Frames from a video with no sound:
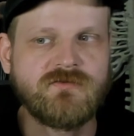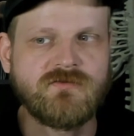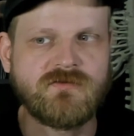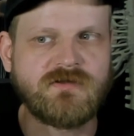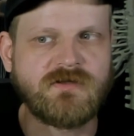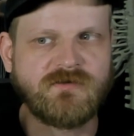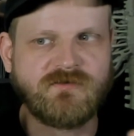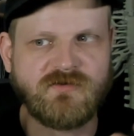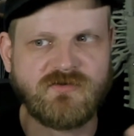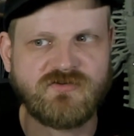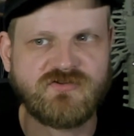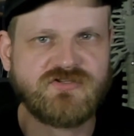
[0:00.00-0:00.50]

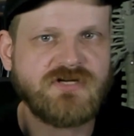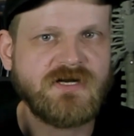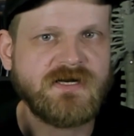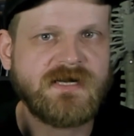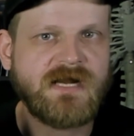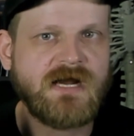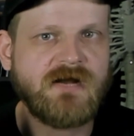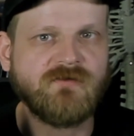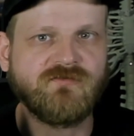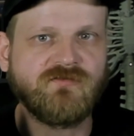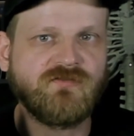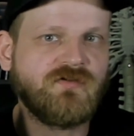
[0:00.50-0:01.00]
get to check
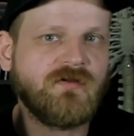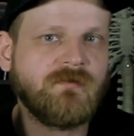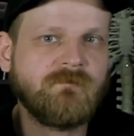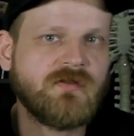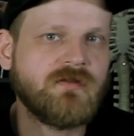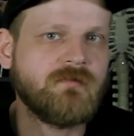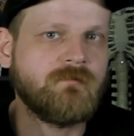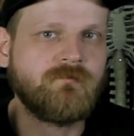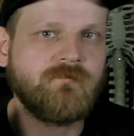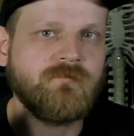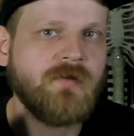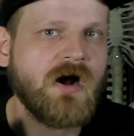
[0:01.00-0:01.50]
out some of
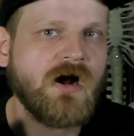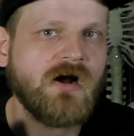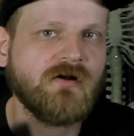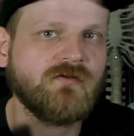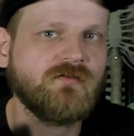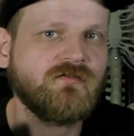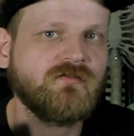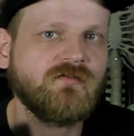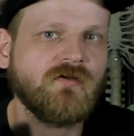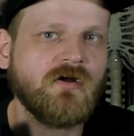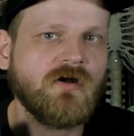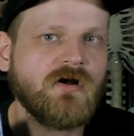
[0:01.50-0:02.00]
the
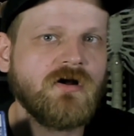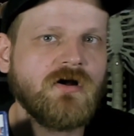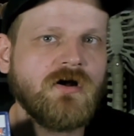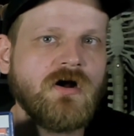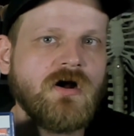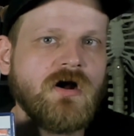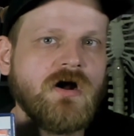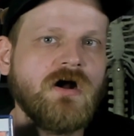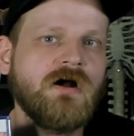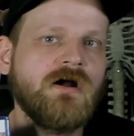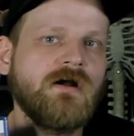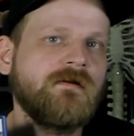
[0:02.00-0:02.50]
box
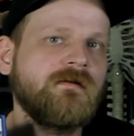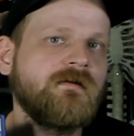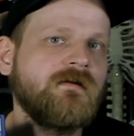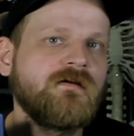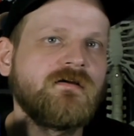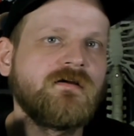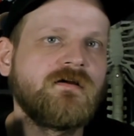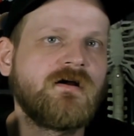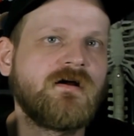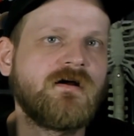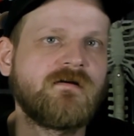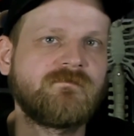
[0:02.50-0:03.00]
art
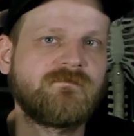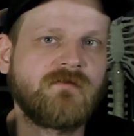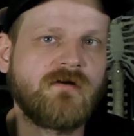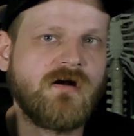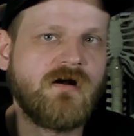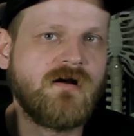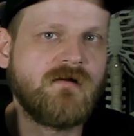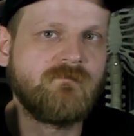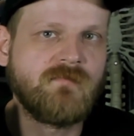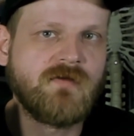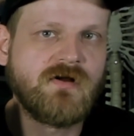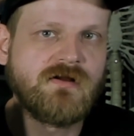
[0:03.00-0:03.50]

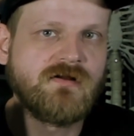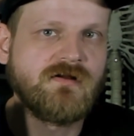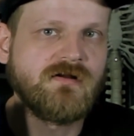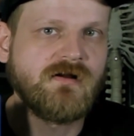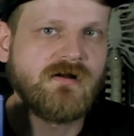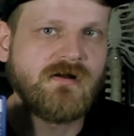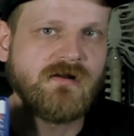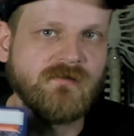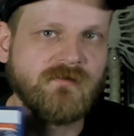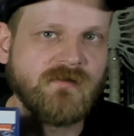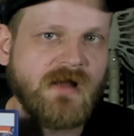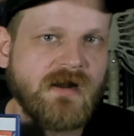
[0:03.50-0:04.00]
from
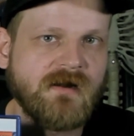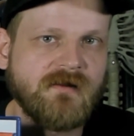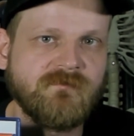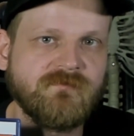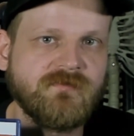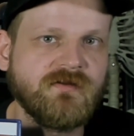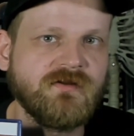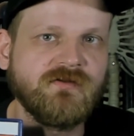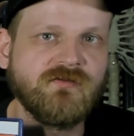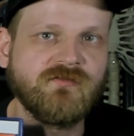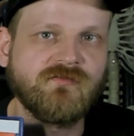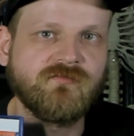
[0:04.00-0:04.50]
a lot of
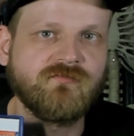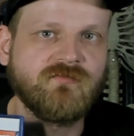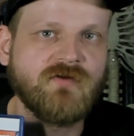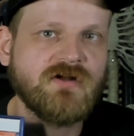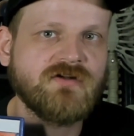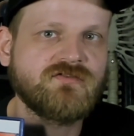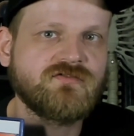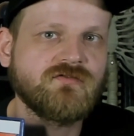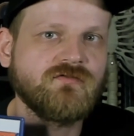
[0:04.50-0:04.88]
these retro